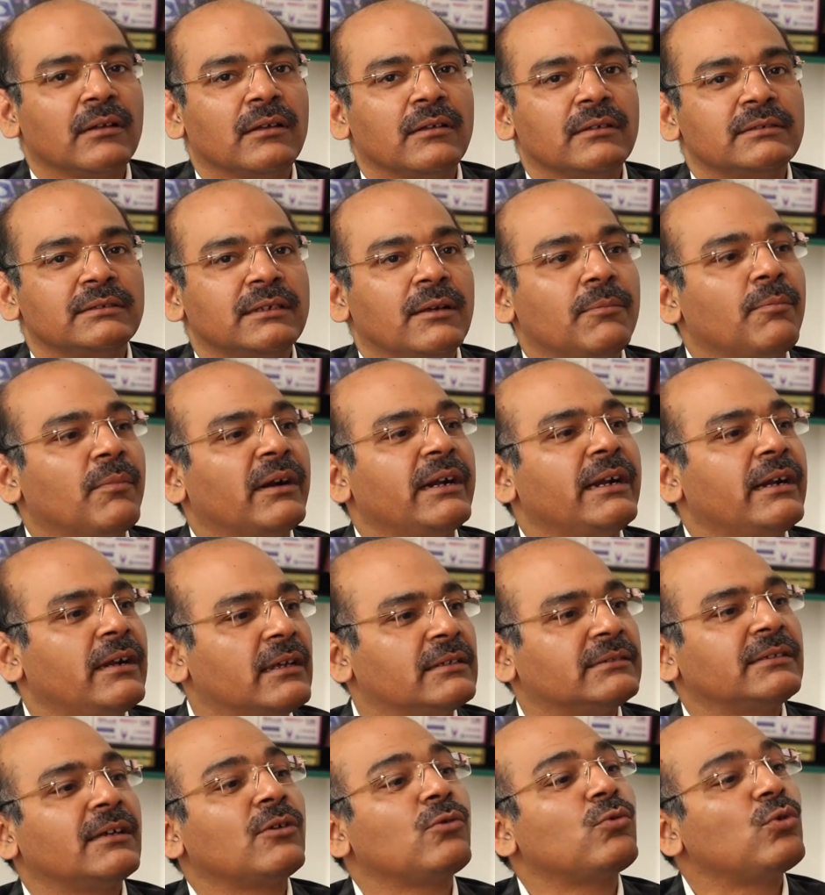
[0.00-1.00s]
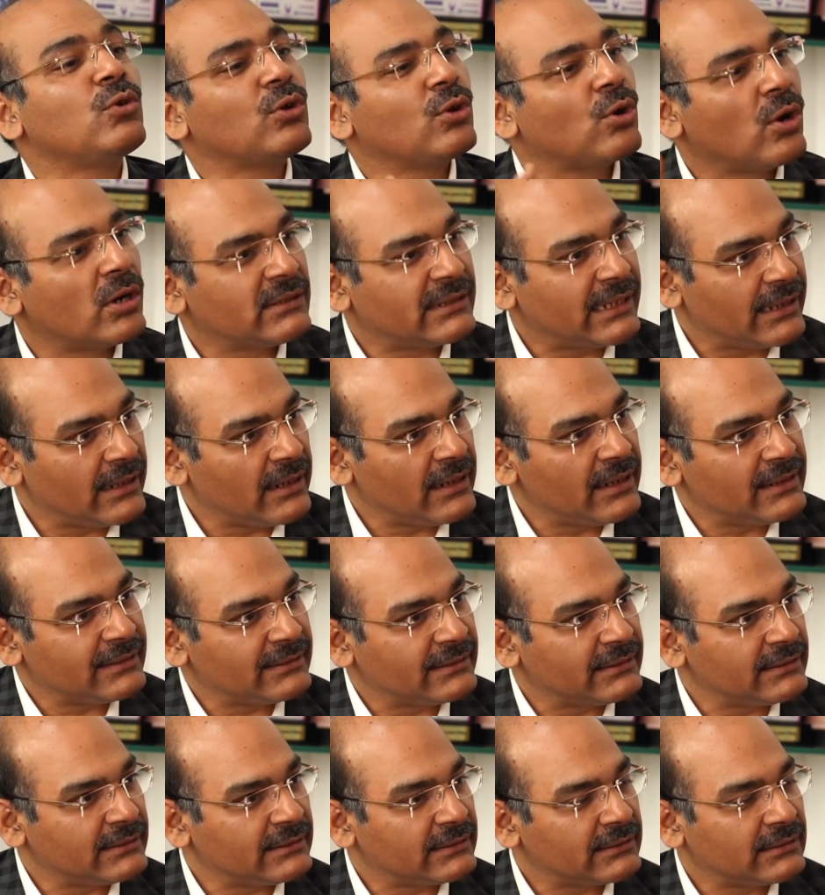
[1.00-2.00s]
Somebody does a root cause
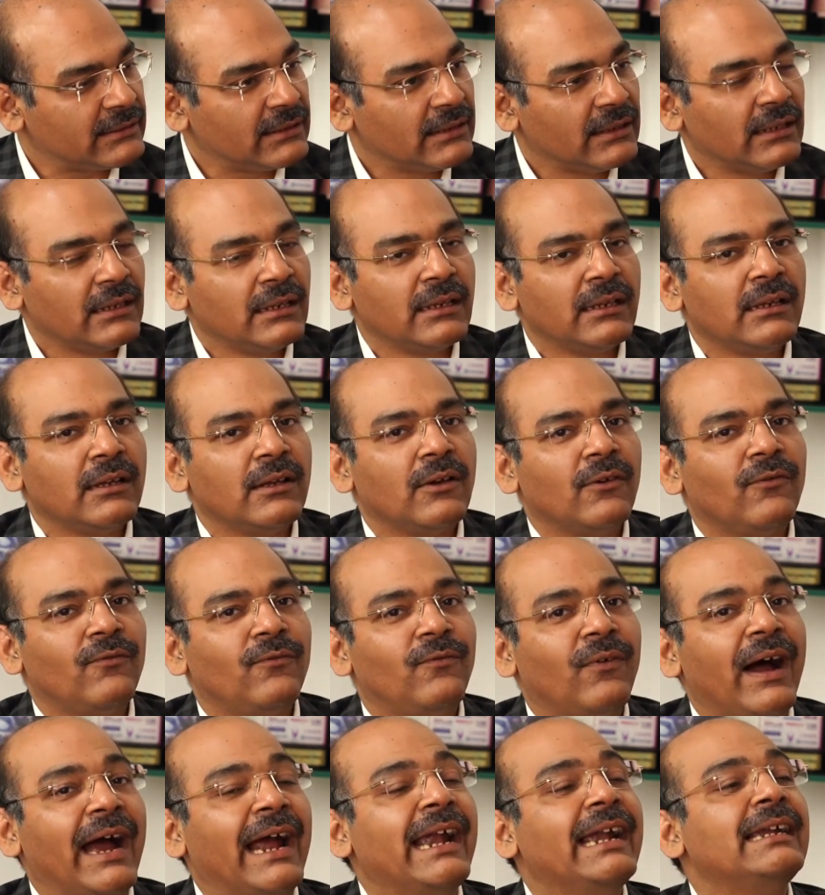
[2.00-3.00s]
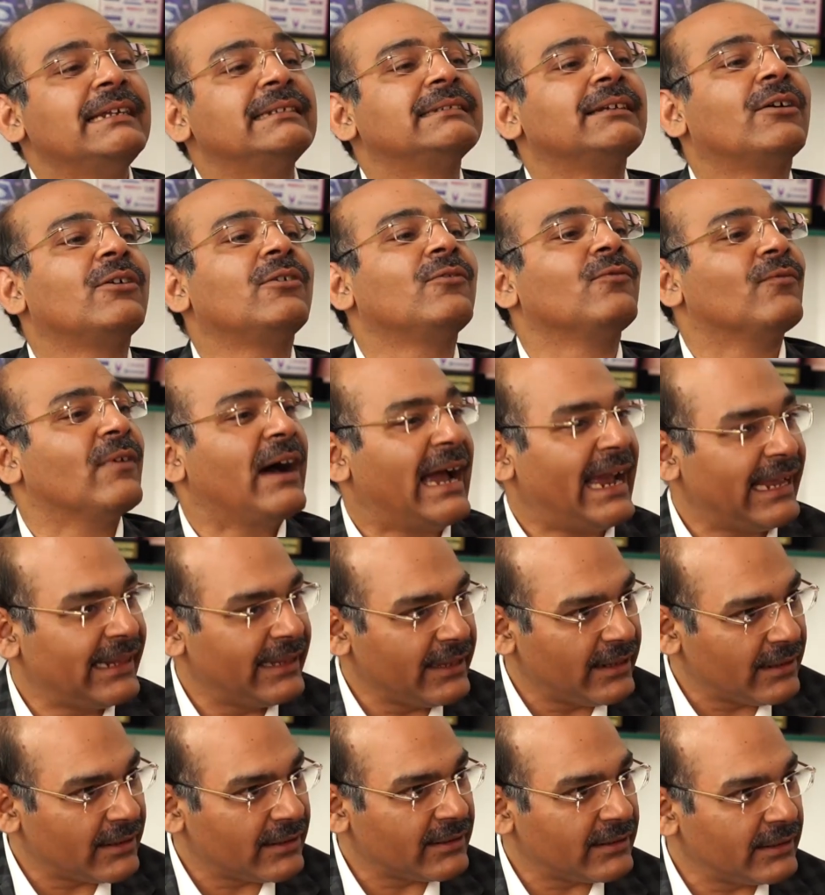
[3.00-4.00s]
analysis, finds out why
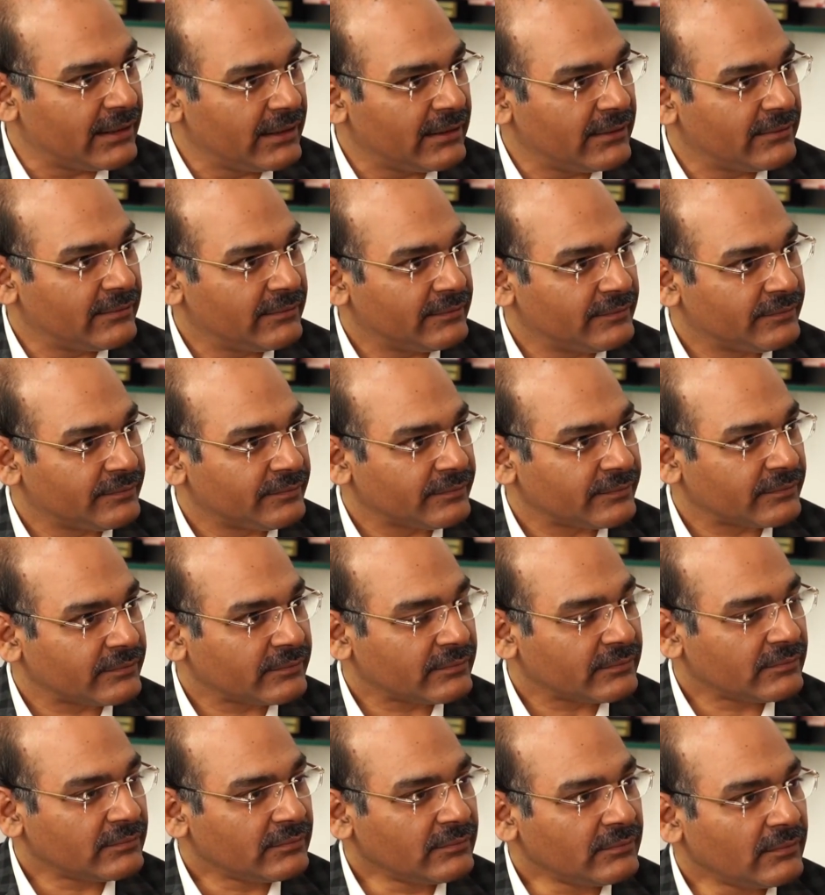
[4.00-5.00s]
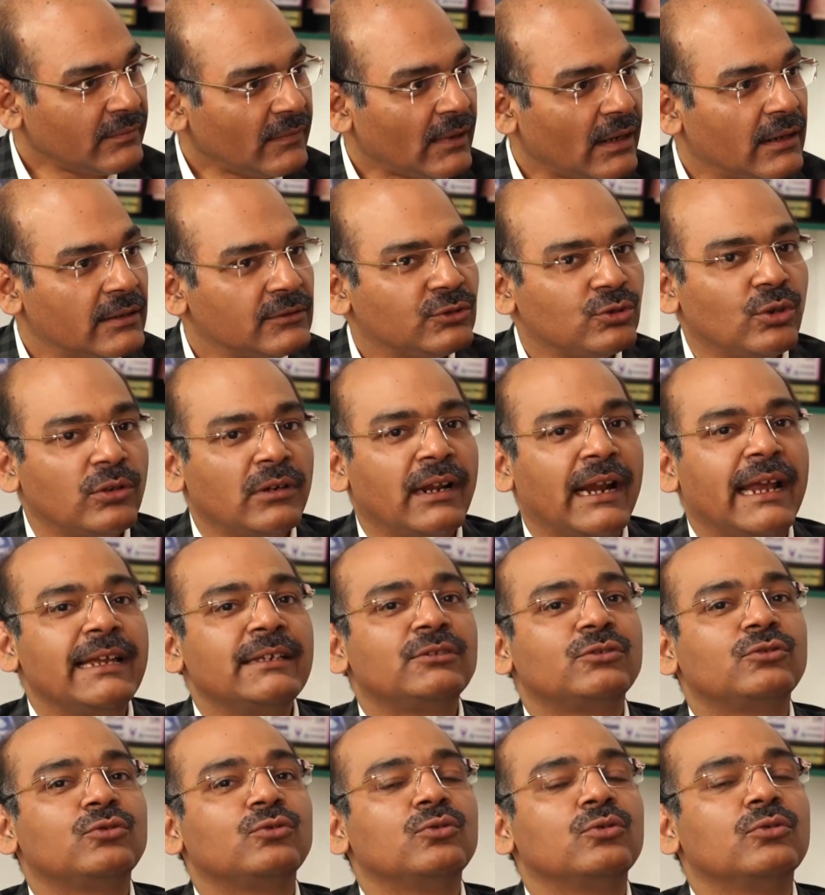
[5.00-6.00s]
they occurred, so
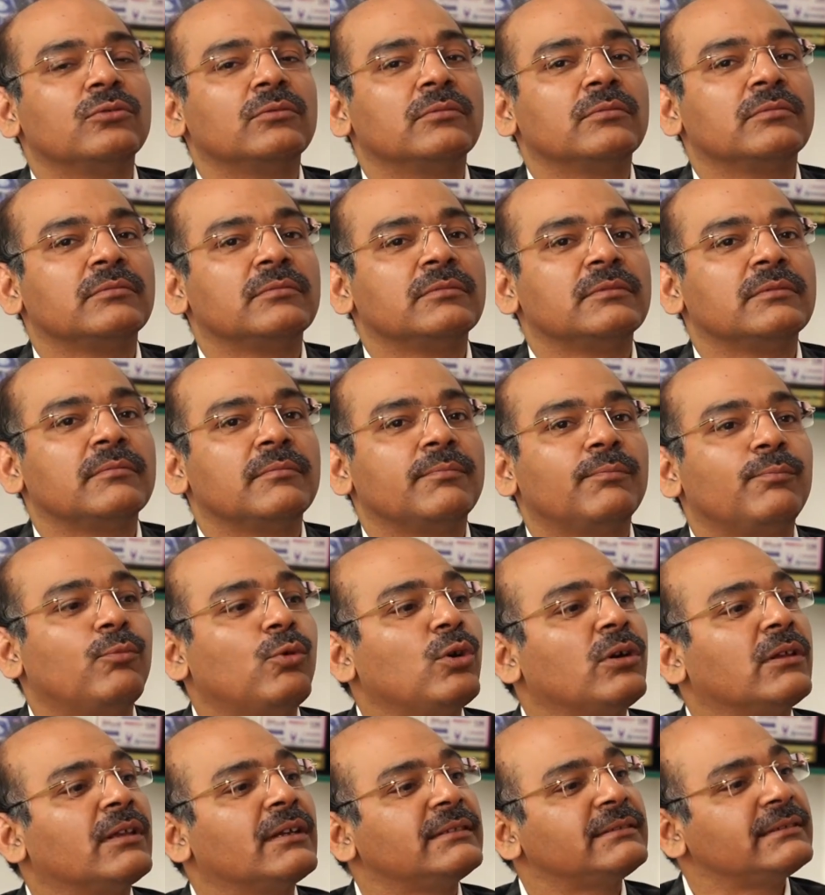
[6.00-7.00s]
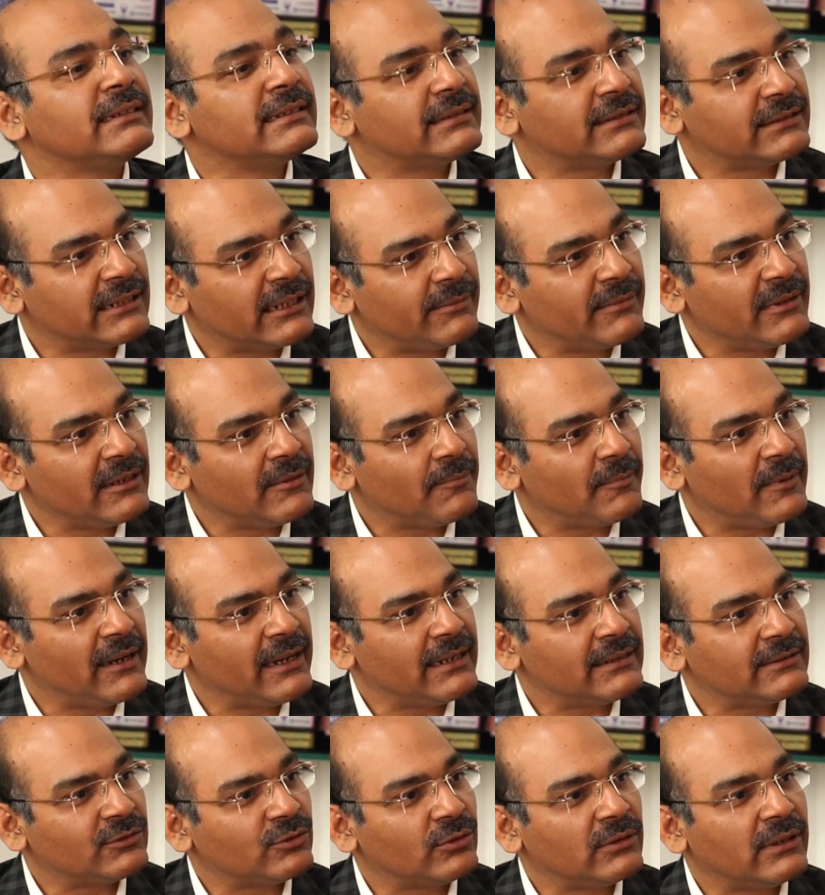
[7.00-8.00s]
tries to put the system in
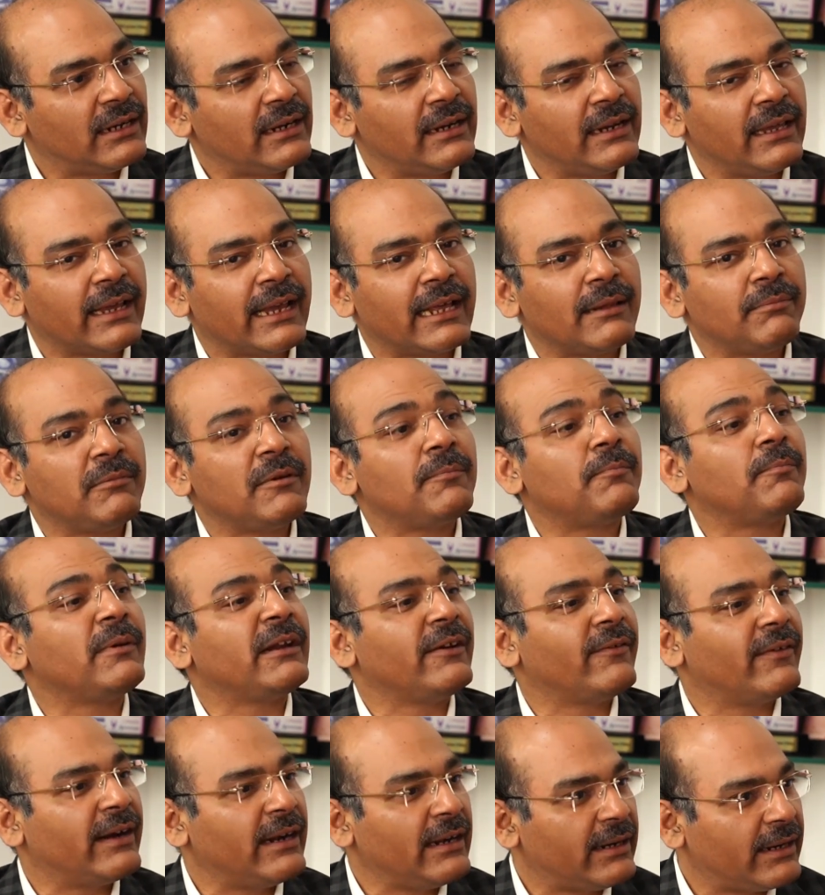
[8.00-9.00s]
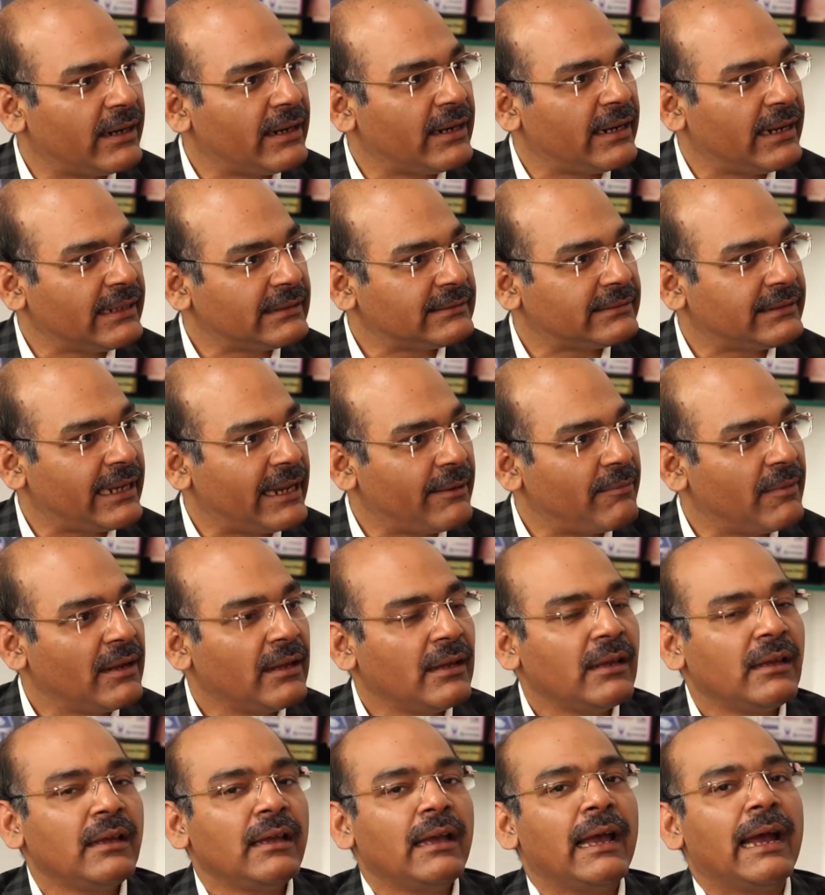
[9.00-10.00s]
place so that they can be prevented next time.
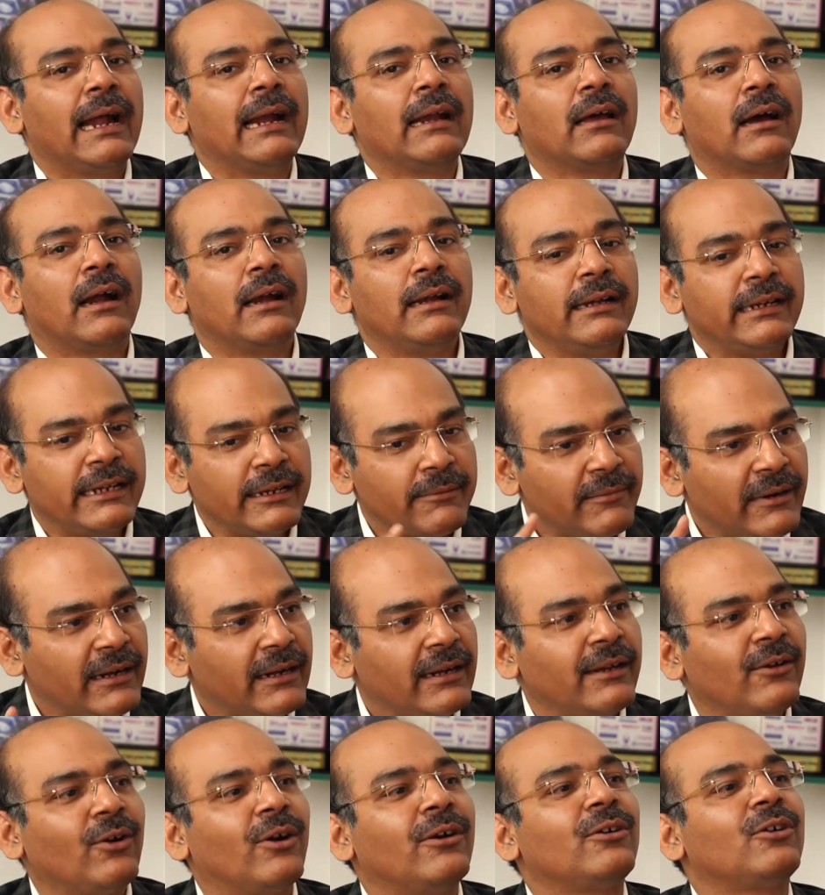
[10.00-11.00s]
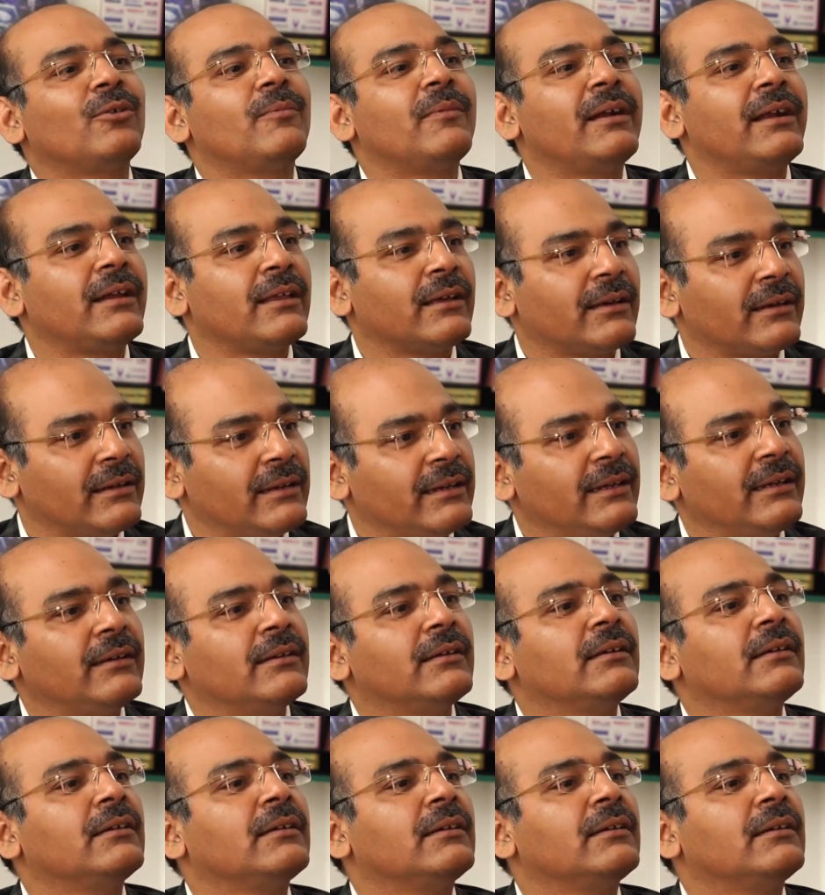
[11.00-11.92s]
And ultimately, automatically,